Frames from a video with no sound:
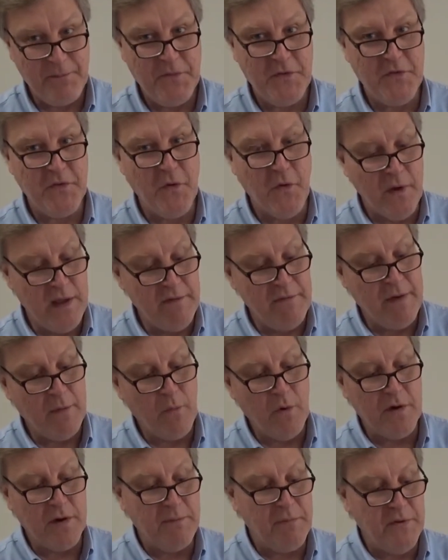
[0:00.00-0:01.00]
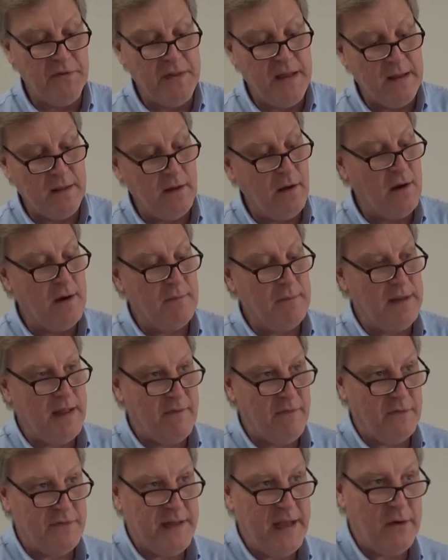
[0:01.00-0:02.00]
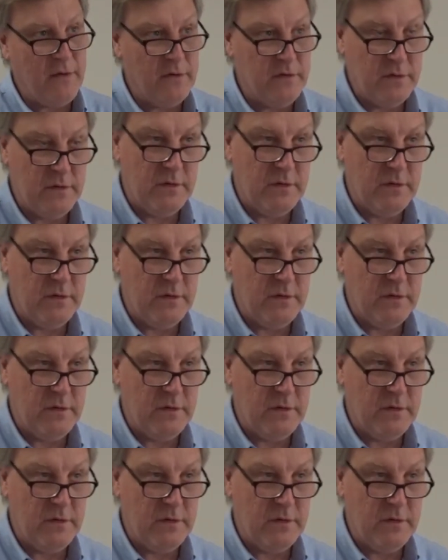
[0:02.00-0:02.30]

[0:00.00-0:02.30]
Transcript: So if I were to put the alarm level down to